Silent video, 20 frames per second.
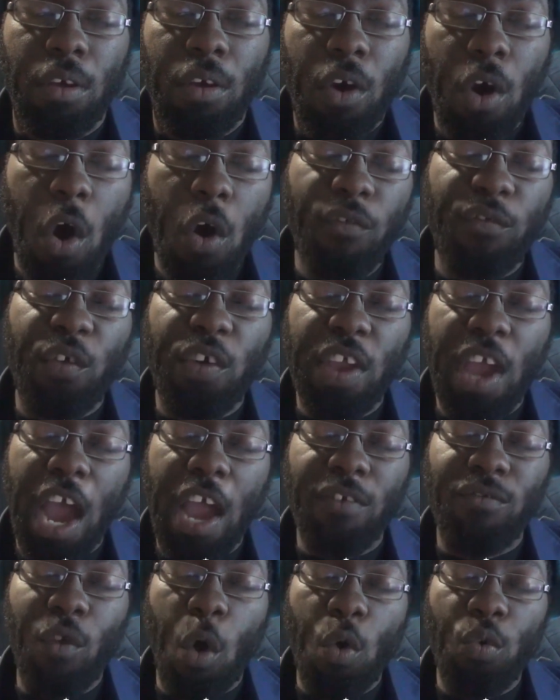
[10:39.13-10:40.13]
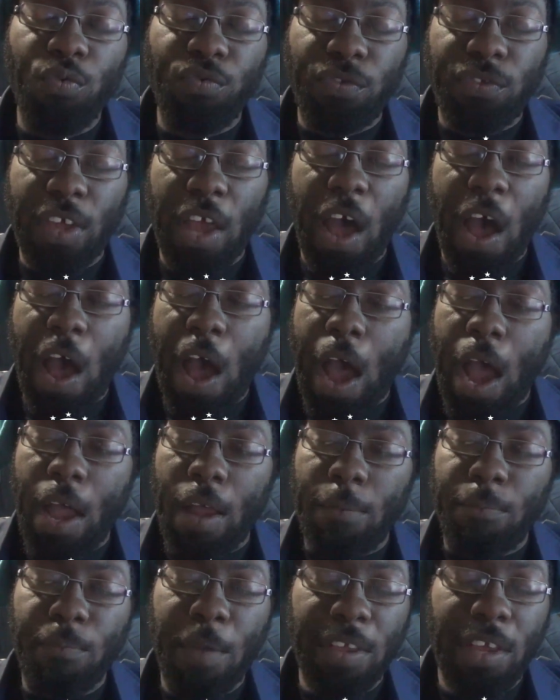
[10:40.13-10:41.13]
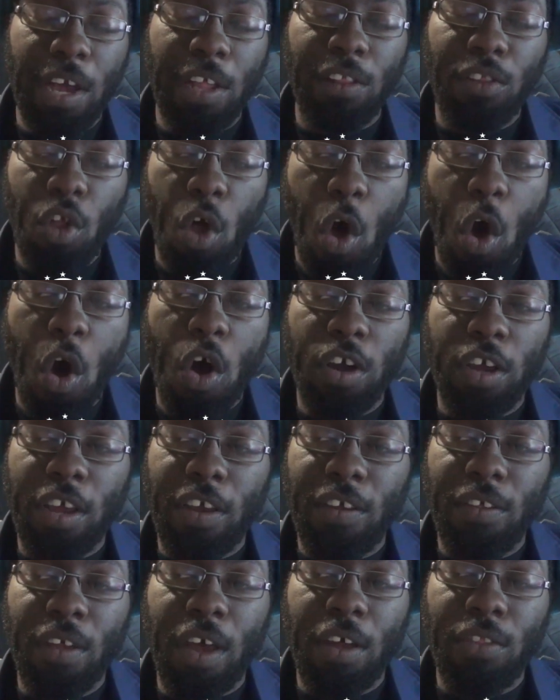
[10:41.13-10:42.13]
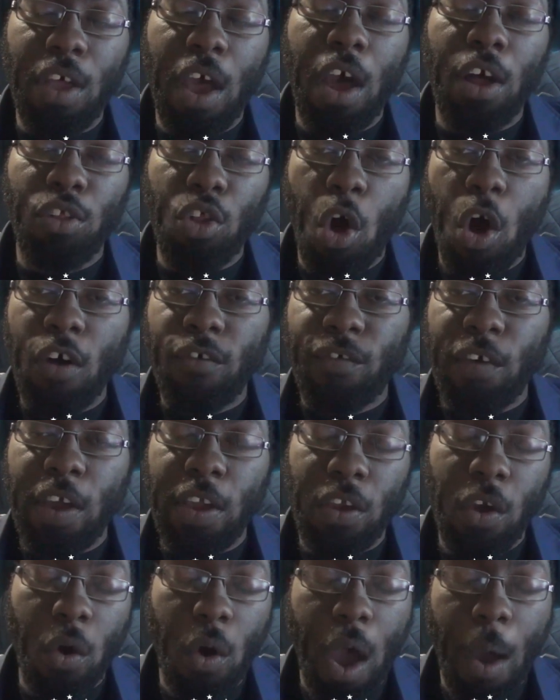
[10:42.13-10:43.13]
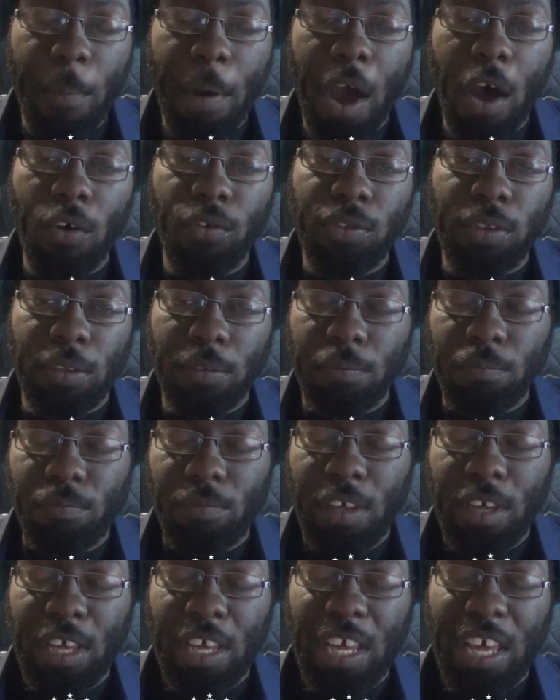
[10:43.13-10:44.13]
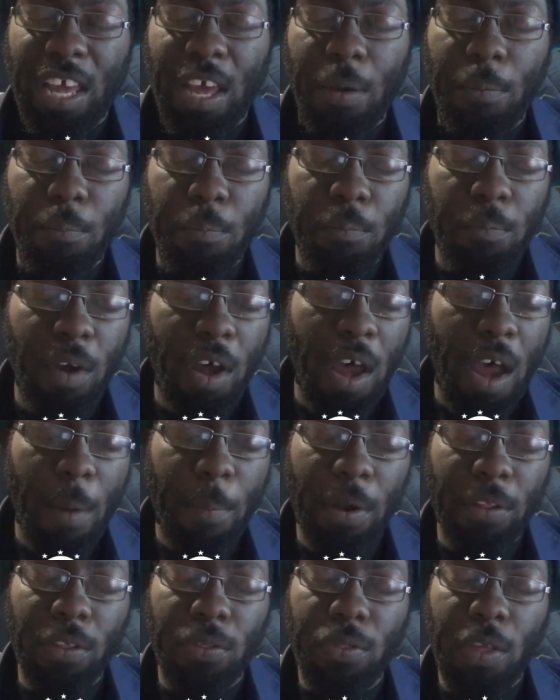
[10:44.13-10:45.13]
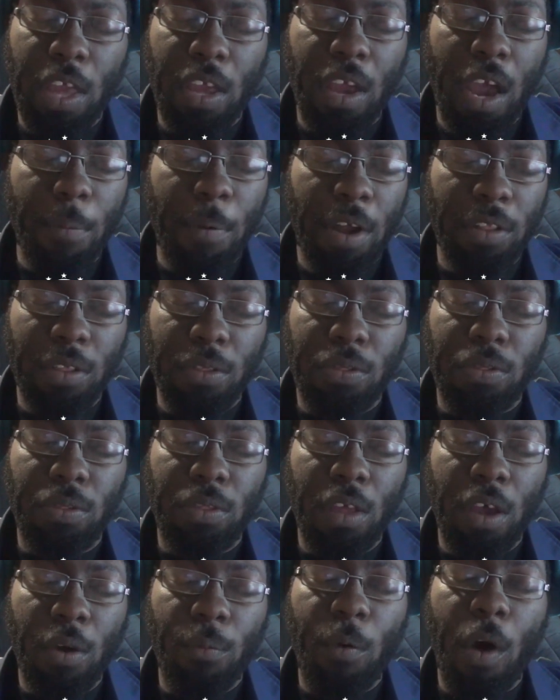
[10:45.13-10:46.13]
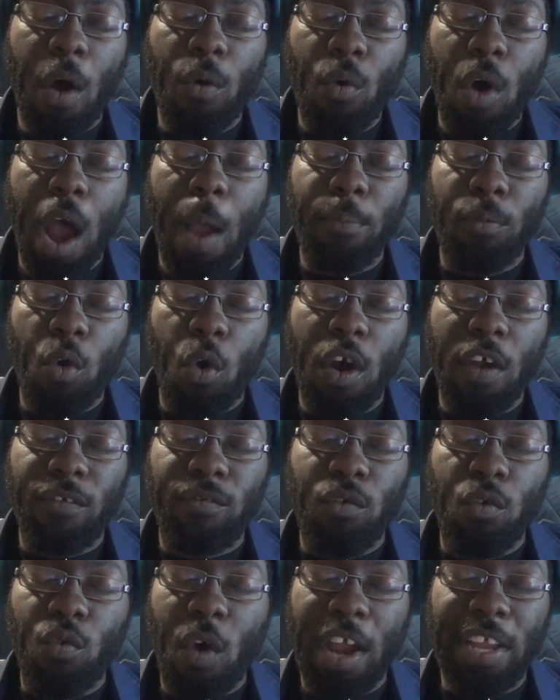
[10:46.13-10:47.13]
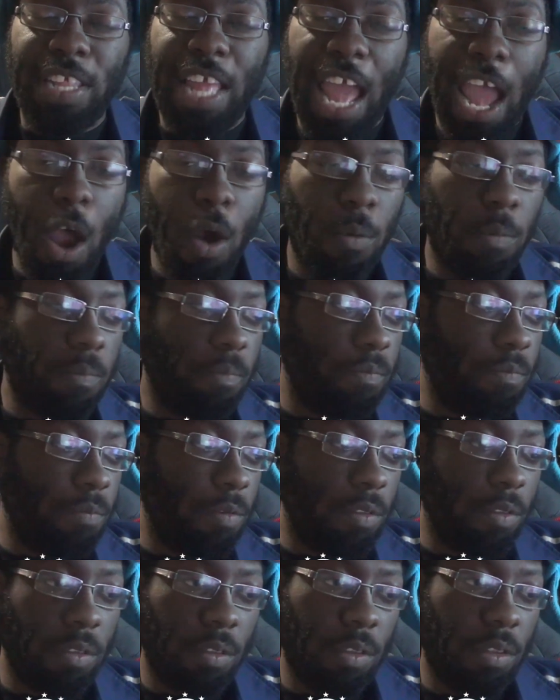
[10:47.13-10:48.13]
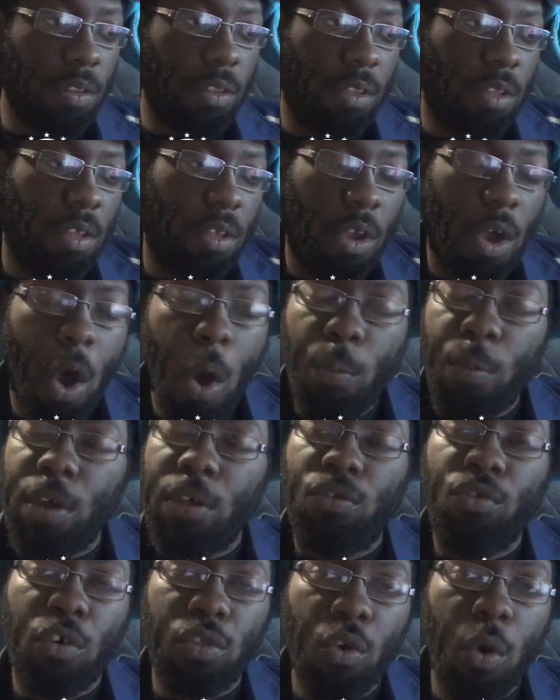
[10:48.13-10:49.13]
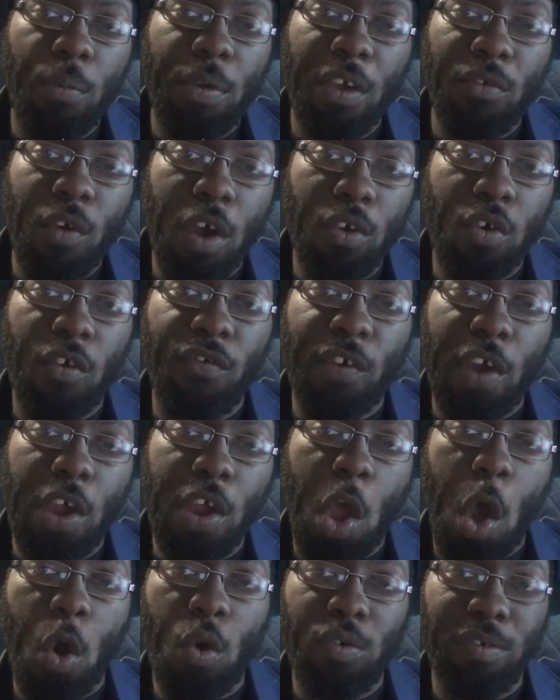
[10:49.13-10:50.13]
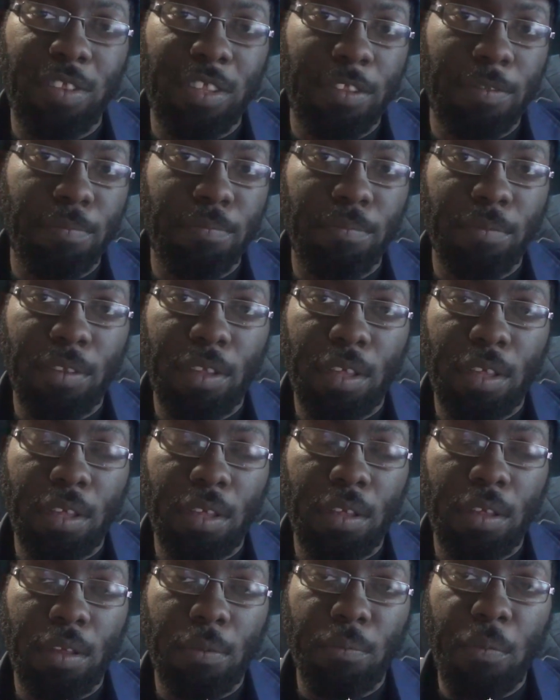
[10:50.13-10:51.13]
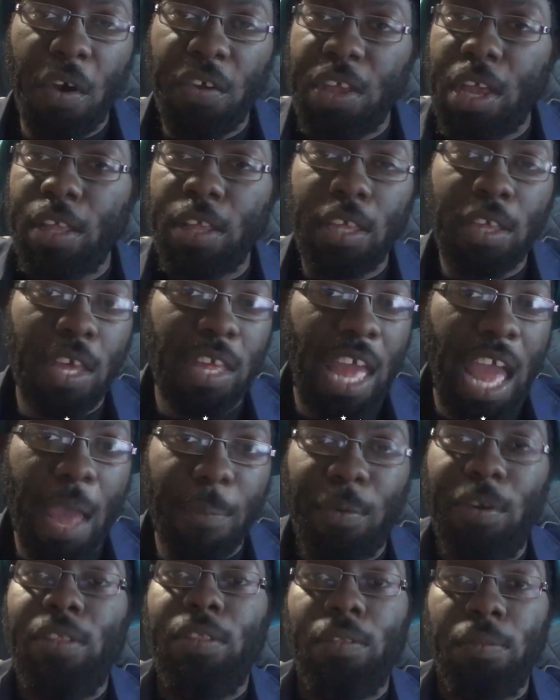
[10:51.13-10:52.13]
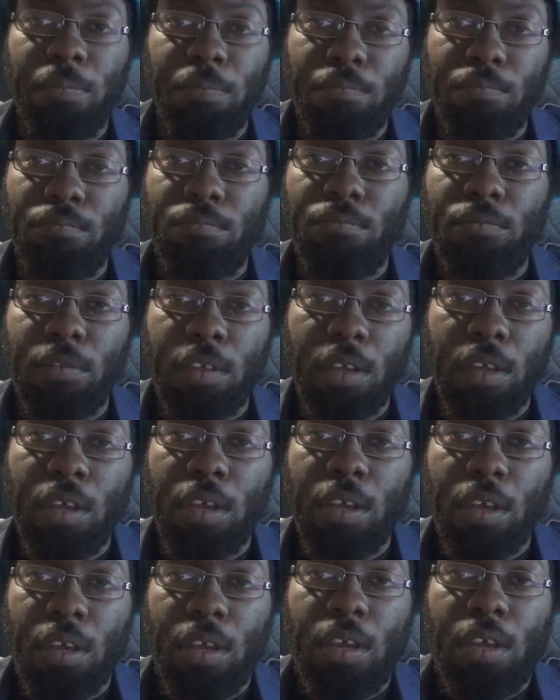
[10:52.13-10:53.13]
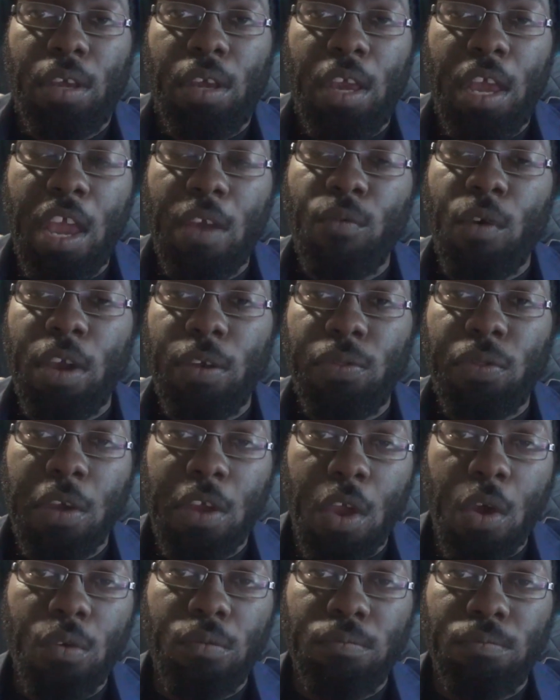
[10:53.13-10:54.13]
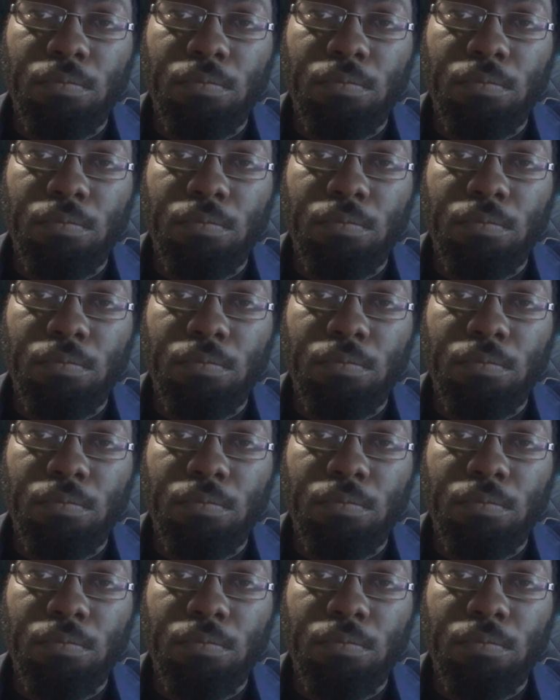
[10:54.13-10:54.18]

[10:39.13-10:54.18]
Hopefully, I won't make another long video about what I'm going through right now. Hopefully, it's just gonna be a regular video, but anything can happen. Anyway, see you.